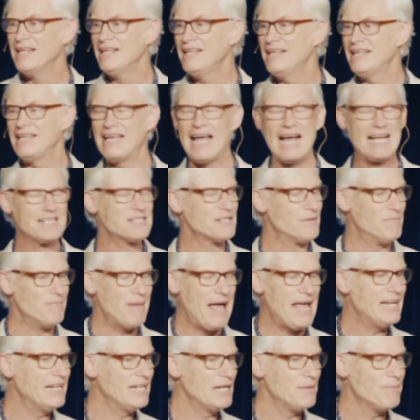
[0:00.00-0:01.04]
He hasn't
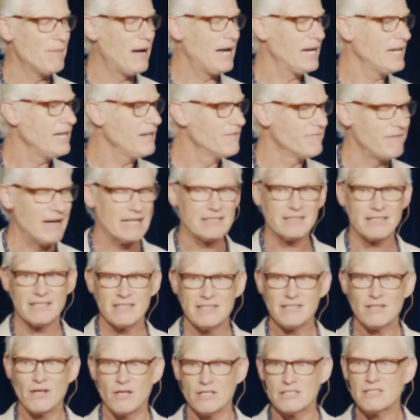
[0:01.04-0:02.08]
made any money. In fact, it
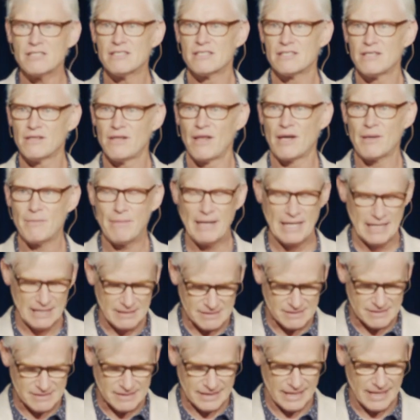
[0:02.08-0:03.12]
costs us a lot of money
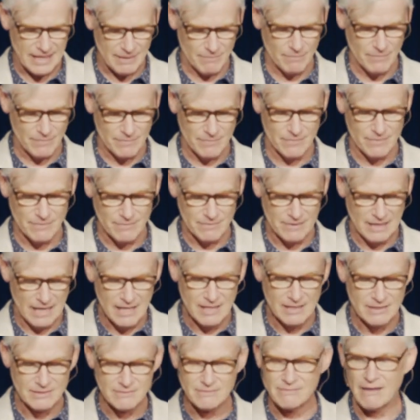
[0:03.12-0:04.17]
just to get him
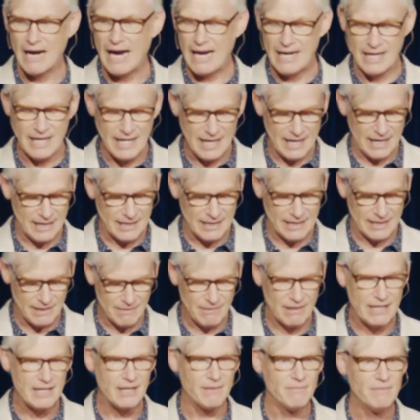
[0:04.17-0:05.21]
right here, you know.
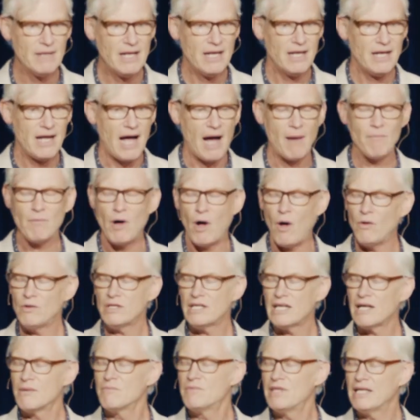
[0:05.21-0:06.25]
And I'm
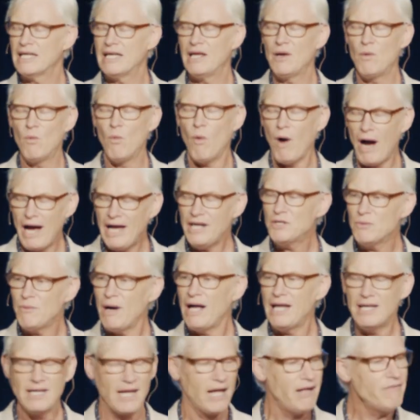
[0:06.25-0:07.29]
holding him thinking, why do
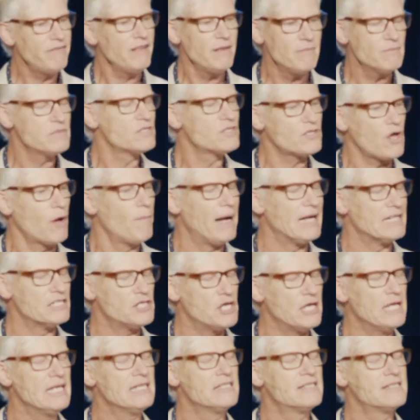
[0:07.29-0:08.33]
I love him so much?
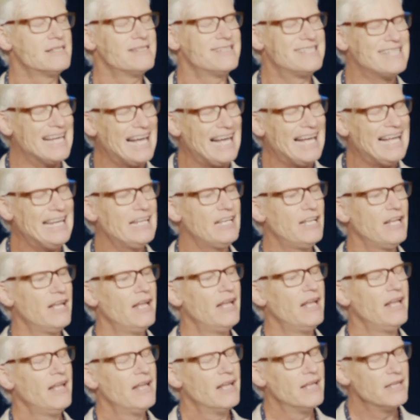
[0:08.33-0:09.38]
He's done
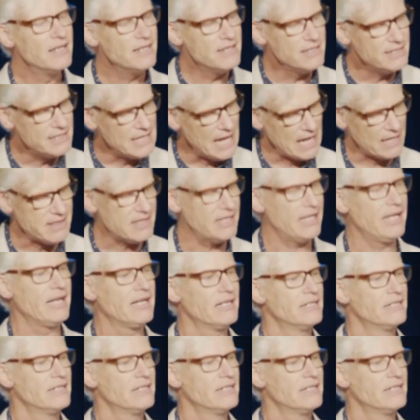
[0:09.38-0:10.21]
nothing.